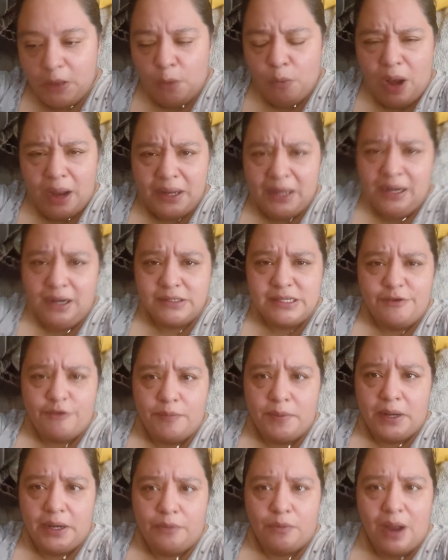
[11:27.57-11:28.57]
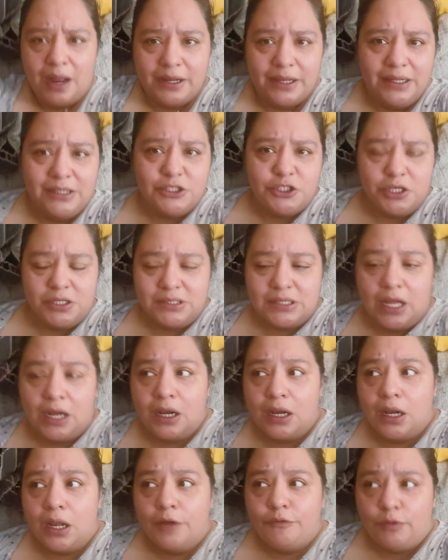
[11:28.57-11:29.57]
Rocky loves everybody. Rocky's just a
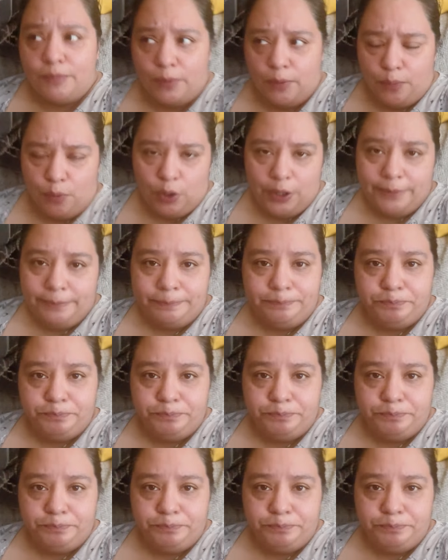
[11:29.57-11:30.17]
lovable boy.